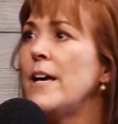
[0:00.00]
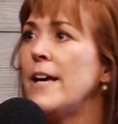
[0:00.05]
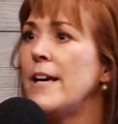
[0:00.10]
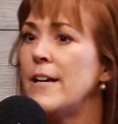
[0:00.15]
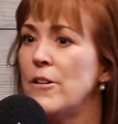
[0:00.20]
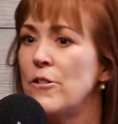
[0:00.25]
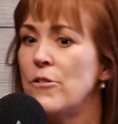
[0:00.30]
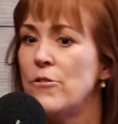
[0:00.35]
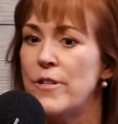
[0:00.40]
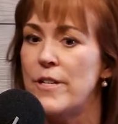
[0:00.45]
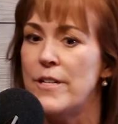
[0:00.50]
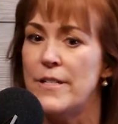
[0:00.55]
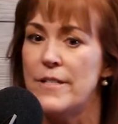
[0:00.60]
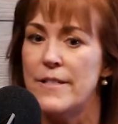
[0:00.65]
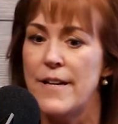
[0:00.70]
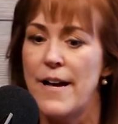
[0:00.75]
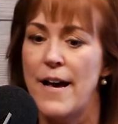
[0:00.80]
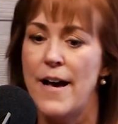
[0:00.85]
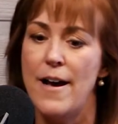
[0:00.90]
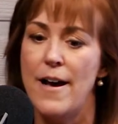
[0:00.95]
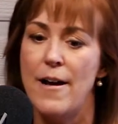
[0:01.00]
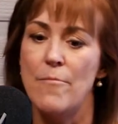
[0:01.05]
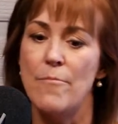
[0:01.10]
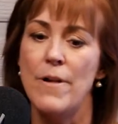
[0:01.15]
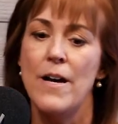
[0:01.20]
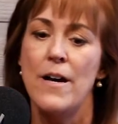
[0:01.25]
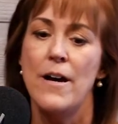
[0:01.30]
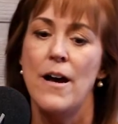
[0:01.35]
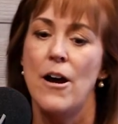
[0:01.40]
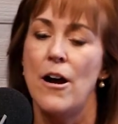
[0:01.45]
increase
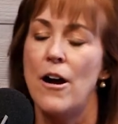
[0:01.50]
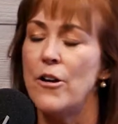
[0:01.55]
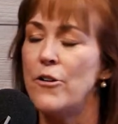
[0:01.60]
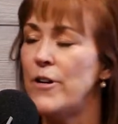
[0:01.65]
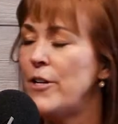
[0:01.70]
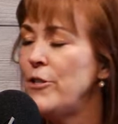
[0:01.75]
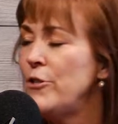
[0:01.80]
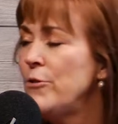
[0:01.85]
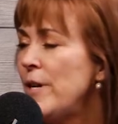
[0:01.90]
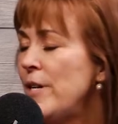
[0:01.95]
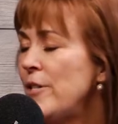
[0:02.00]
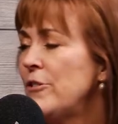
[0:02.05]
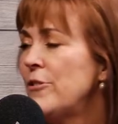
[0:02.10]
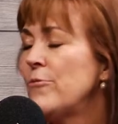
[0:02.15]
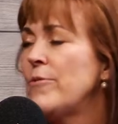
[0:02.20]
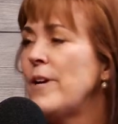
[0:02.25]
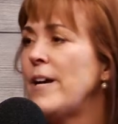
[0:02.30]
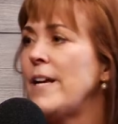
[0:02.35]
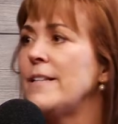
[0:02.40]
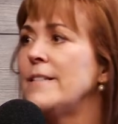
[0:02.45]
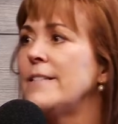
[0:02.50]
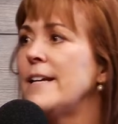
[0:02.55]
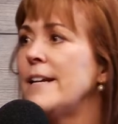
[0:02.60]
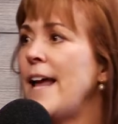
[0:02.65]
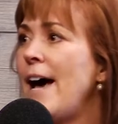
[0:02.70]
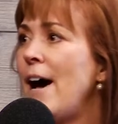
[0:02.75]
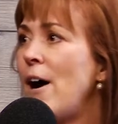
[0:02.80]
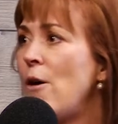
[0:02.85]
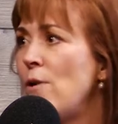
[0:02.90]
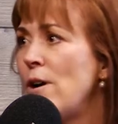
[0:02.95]
our graduation rates and
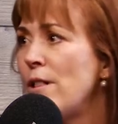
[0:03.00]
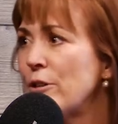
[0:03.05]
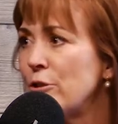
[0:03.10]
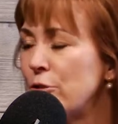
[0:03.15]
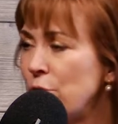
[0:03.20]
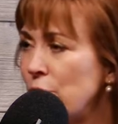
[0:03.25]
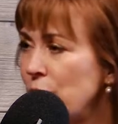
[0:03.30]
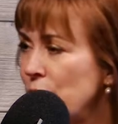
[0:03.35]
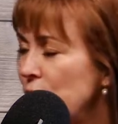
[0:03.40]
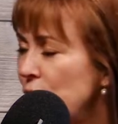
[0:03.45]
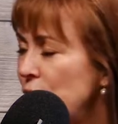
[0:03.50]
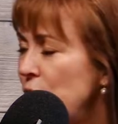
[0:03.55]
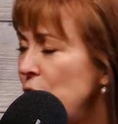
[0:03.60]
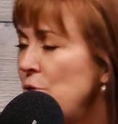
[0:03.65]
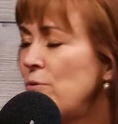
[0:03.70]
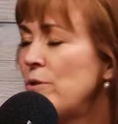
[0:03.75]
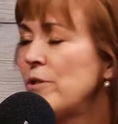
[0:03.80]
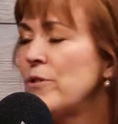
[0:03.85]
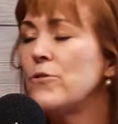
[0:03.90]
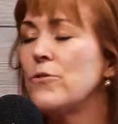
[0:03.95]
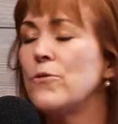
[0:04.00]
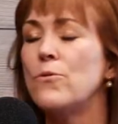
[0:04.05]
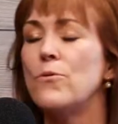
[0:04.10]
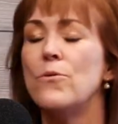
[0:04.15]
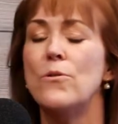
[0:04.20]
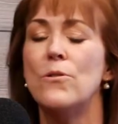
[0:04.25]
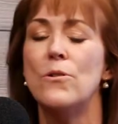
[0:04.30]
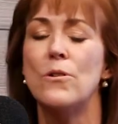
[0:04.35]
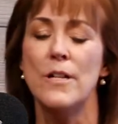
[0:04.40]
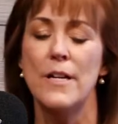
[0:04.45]
how well our students do in
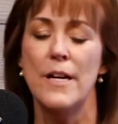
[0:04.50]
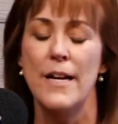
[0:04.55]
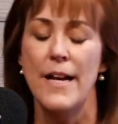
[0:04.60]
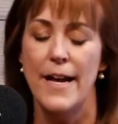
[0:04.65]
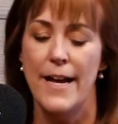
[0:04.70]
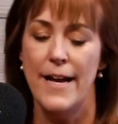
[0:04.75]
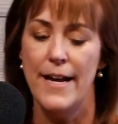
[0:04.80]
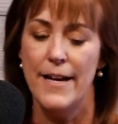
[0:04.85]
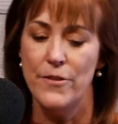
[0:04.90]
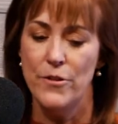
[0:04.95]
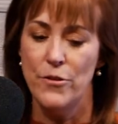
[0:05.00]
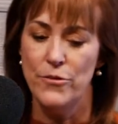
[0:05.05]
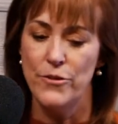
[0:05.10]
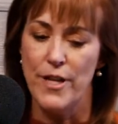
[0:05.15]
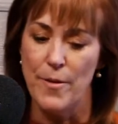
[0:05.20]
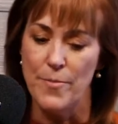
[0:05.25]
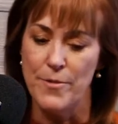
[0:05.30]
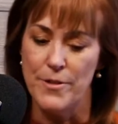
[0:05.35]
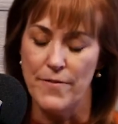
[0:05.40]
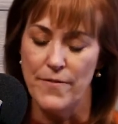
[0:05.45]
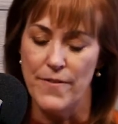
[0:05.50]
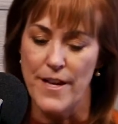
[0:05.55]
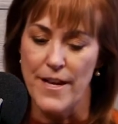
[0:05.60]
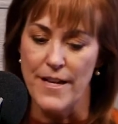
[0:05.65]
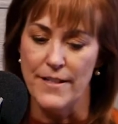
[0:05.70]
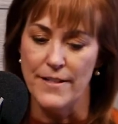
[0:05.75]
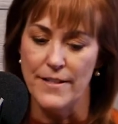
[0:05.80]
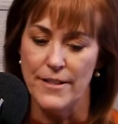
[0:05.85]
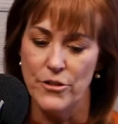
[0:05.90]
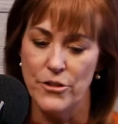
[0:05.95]
school and those types of
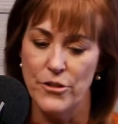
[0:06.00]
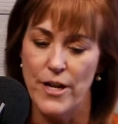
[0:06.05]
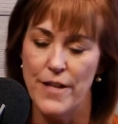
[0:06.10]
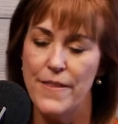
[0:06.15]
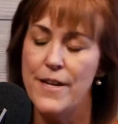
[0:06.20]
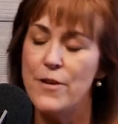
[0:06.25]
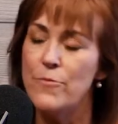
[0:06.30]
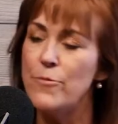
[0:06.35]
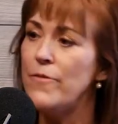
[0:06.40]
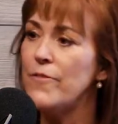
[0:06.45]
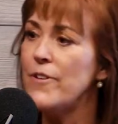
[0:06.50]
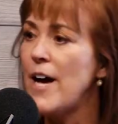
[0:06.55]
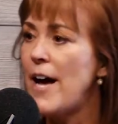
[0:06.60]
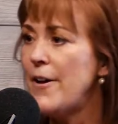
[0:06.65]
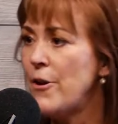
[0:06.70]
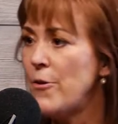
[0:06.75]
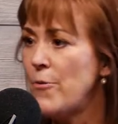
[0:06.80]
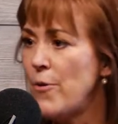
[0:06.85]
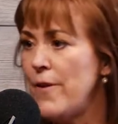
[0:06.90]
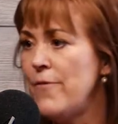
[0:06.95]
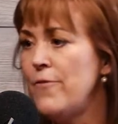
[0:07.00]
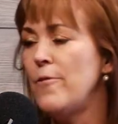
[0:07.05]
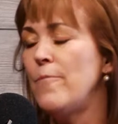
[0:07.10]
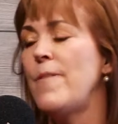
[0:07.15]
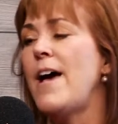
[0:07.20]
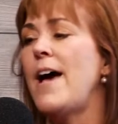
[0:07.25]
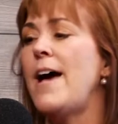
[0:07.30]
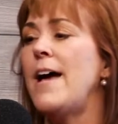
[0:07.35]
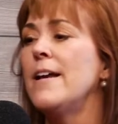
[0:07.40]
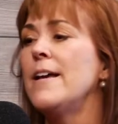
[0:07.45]
things. And so I think we've gotten away from
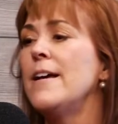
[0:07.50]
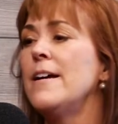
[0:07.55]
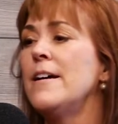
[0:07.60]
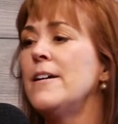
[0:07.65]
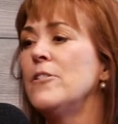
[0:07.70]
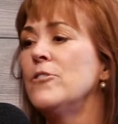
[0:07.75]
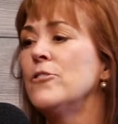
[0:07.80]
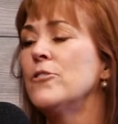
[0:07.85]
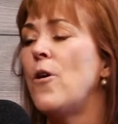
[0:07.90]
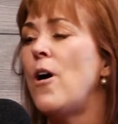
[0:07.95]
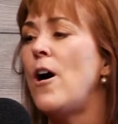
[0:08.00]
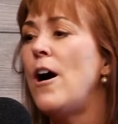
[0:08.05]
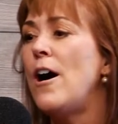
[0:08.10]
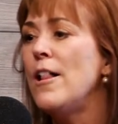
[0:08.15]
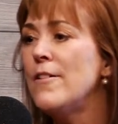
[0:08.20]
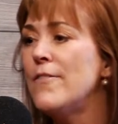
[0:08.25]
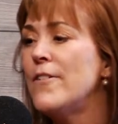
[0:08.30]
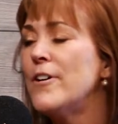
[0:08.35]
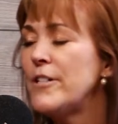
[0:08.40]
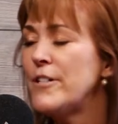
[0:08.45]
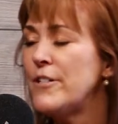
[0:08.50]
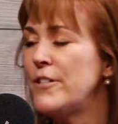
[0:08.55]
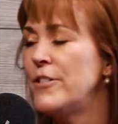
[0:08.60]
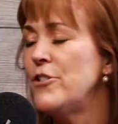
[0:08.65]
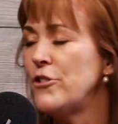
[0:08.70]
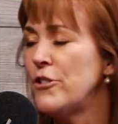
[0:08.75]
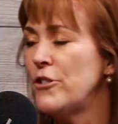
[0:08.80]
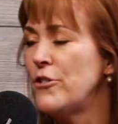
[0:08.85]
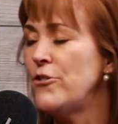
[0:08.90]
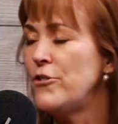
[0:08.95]
that. So all of our
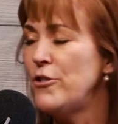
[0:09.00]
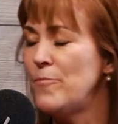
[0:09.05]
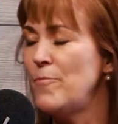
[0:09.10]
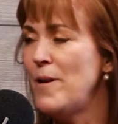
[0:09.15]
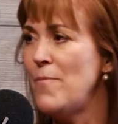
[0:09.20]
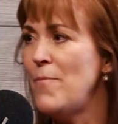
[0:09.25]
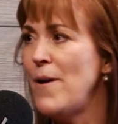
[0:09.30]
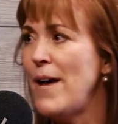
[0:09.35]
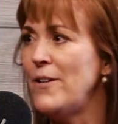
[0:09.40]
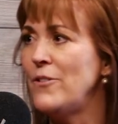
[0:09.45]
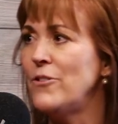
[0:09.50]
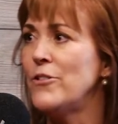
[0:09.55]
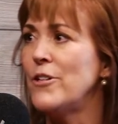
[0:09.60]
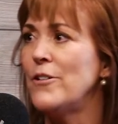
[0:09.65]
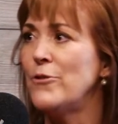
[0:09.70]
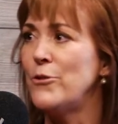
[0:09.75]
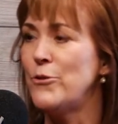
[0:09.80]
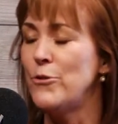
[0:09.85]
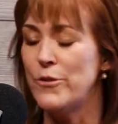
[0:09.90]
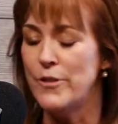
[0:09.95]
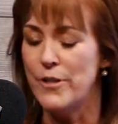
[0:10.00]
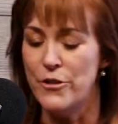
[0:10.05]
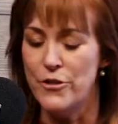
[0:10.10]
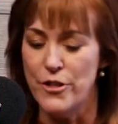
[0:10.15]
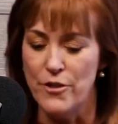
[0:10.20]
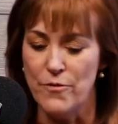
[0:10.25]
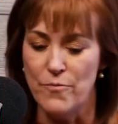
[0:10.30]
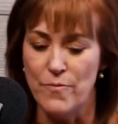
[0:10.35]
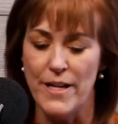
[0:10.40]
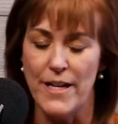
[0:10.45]
decisions should be based on student
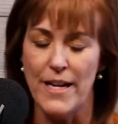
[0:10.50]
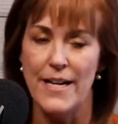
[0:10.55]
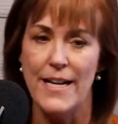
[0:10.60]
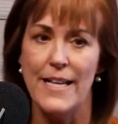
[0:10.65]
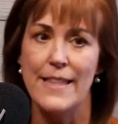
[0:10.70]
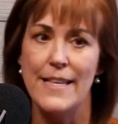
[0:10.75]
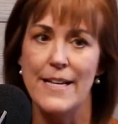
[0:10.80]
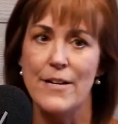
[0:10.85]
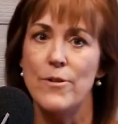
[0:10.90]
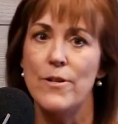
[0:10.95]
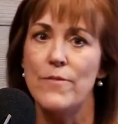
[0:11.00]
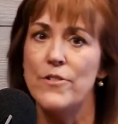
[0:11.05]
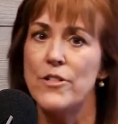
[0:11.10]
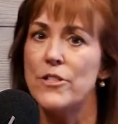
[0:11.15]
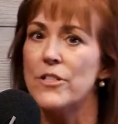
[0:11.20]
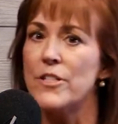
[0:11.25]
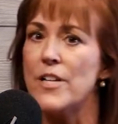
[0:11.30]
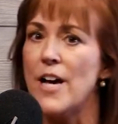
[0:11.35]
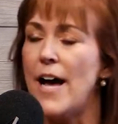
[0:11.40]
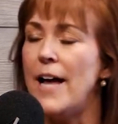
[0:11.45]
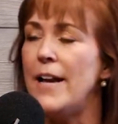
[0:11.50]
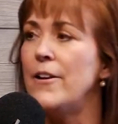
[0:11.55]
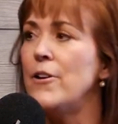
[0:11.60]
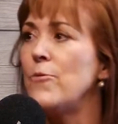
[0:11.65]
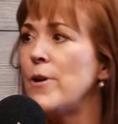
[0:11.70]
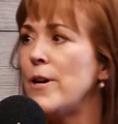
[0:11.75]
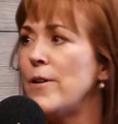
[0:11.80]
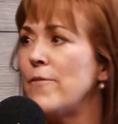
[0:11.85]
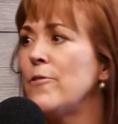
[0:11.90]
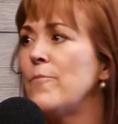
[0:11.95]
achievement. And I think we've just gotten
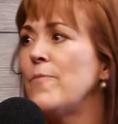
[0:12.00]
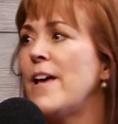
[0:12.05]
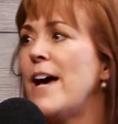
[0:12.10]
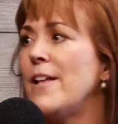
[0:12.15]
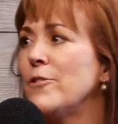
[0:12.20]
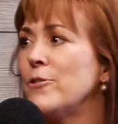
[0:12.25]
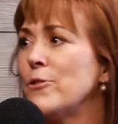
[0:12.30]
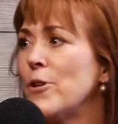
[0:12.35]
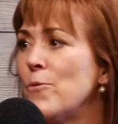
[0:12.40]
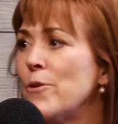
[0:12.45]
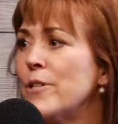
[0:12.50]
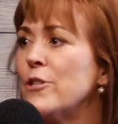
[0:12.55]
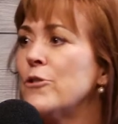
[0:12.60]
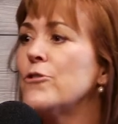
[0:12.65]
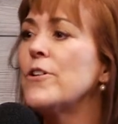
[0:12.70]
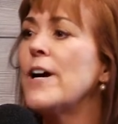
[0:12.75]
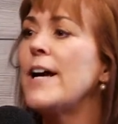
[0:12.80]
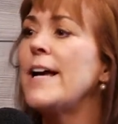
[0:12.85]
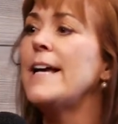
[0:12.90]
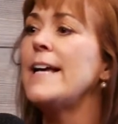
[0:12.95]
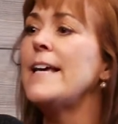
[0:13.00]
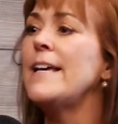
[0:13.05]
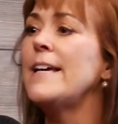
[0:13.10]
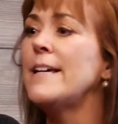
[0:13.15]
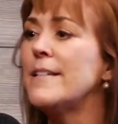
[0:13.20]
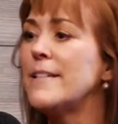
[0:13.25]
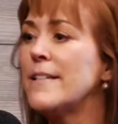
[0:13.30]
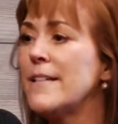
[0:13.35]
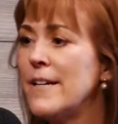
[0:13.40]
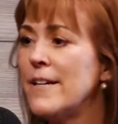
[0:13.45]
away from that. So I want to try and
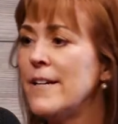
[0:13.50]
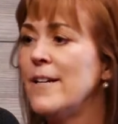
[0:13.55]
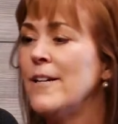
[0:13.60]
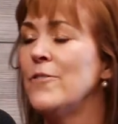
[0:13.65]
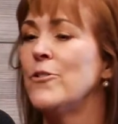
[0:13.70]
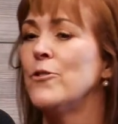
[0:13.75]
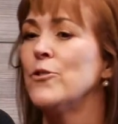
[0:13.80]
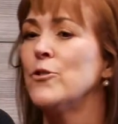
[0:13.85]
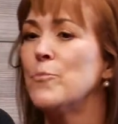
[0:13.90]
get those